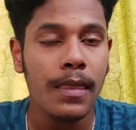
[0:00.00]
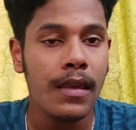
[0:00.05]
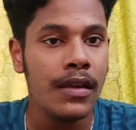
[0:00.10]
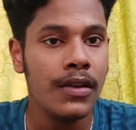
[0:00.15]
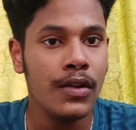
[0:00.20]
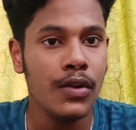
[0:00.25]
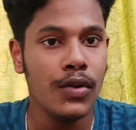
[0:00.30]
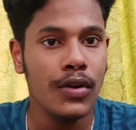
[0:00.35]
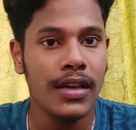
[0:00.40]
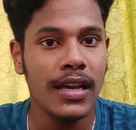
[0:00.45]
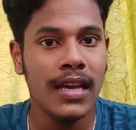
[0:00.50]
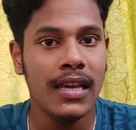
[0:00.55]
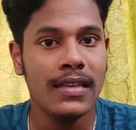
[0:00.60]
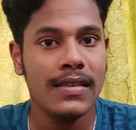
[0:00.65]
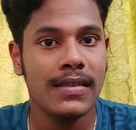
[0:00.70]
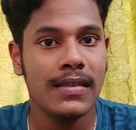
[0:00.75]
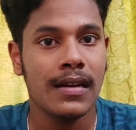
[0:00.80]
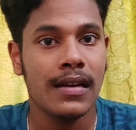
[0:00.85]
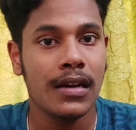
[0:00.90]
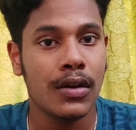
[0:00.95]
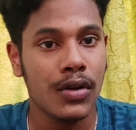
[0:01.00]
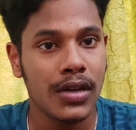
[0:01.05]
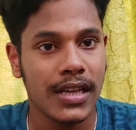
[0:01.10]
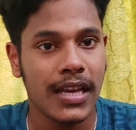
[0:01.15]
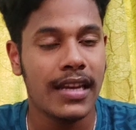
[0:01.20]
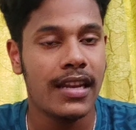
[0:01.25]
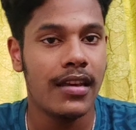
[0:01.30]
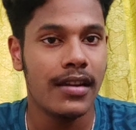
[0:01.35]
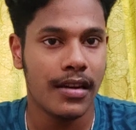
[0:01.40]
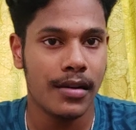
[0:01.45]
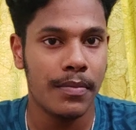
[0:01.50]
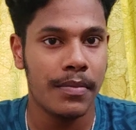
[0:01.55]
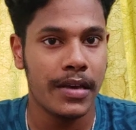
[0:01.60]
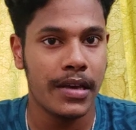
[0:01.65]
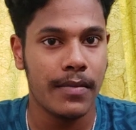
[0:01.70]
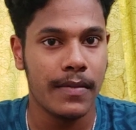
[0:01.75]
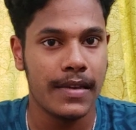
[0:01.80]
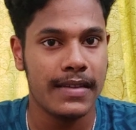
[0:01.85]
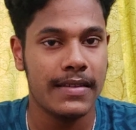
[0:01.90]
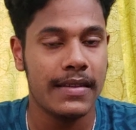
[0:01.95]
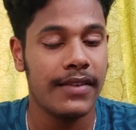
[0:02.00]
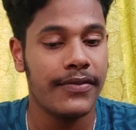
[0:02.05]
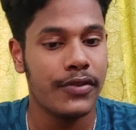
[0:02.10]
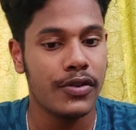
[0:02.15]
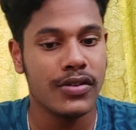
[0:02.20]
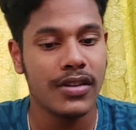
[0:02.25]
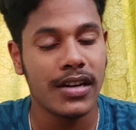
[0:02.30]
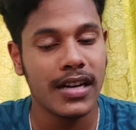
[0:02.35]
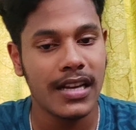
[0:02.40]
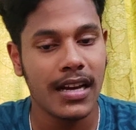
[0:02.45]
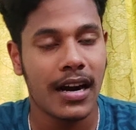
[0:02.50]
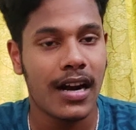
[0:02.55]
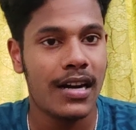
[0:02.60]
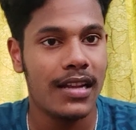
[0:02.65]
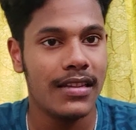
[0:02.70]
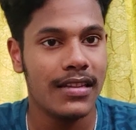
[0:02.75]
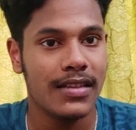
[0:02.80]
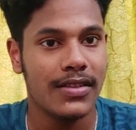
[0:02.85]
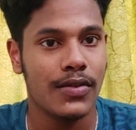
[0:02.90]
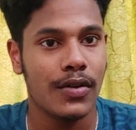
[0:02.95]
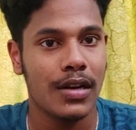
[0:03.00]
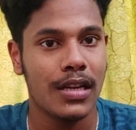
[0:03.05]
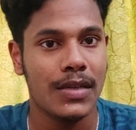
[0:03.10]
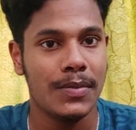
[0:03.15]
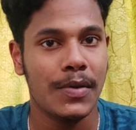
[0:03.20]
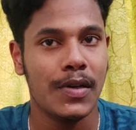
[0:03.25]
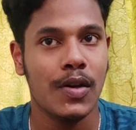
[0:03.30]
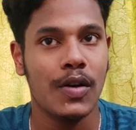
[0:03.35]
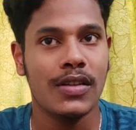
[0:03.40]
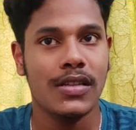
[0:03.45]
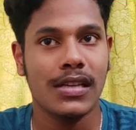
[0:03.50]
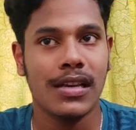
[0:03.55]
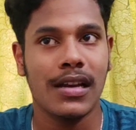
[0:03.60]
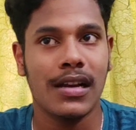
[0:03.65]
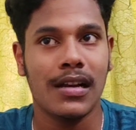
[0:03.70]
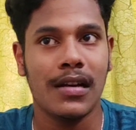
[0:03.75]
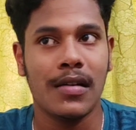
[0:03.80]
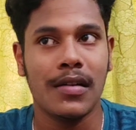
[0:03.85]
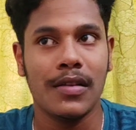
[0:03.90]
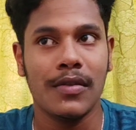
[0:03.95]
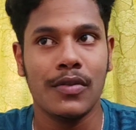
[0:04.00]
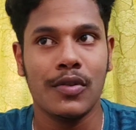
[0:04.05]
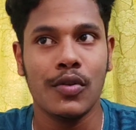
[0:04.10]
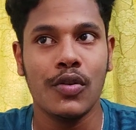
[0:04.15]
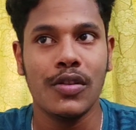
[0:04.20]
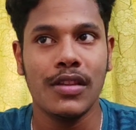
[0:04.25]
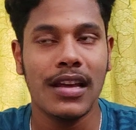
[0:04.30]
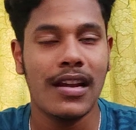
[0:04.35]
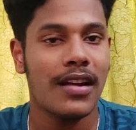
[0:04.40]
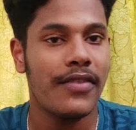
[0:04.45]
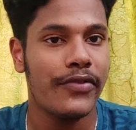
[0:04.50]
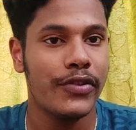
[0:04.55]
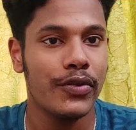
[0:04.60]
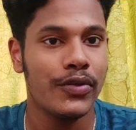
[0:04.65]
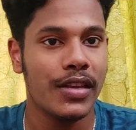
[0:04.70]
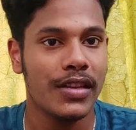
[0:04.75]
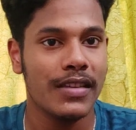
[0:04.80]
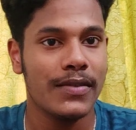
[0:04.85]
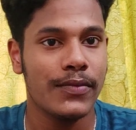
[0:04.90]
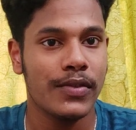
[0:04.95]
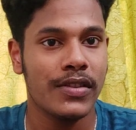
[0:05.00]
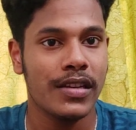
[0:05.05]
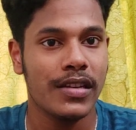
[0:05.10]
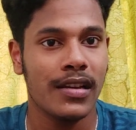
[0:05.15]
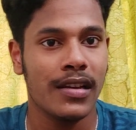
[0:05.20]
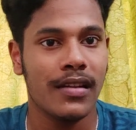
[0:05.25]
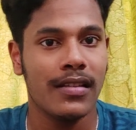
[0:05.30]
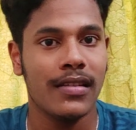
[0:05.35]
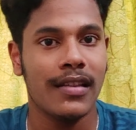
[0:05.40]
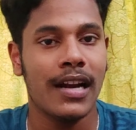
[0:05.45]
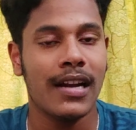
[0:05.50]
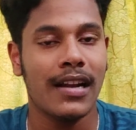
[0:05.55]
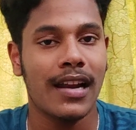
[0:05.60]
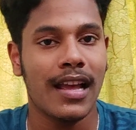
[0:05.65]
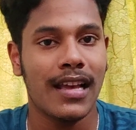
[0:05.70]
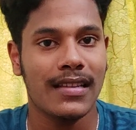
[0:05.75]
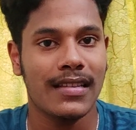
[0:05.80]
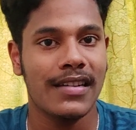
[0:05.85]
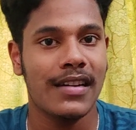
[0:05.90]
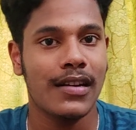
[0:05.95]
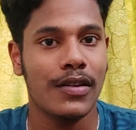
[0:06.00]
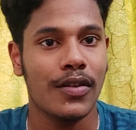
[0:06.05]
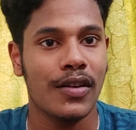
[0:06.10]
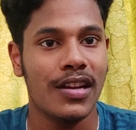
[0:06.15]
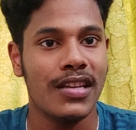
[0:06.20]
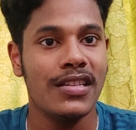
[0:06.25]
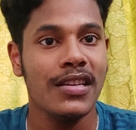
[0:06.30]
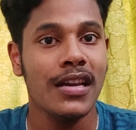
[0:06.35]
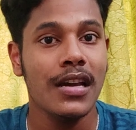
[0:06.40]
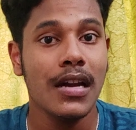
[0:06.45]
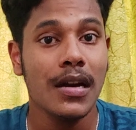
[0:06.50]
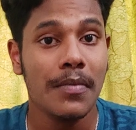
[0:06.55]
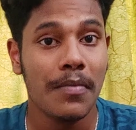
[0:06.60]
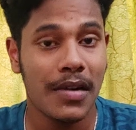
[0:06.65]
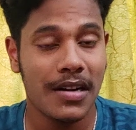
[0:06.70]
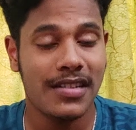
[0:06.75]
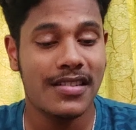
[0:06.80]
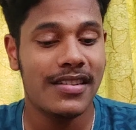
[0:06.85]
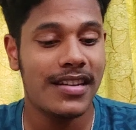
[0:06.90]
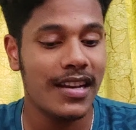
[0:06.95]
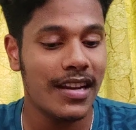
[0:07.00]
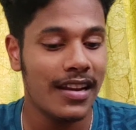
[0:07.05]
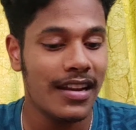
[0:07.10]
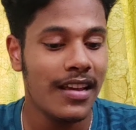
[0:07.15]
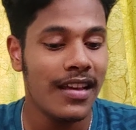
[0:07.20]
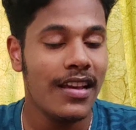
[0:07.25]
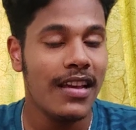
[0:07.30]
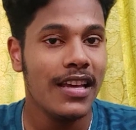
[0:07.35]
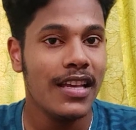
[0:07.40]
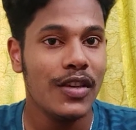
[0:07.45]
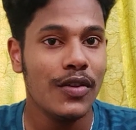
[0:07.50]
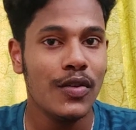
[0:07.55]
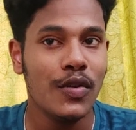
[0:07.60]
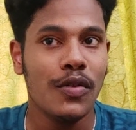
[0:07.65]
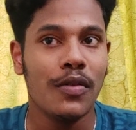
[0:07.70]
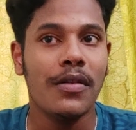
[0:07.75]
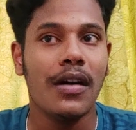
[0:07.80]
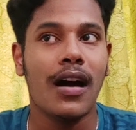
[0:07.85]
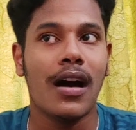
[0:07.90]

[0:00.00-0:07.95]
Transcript: ace a good career in BMS if you study hard in this college, because though there are few things which that lacks in a college, but still, it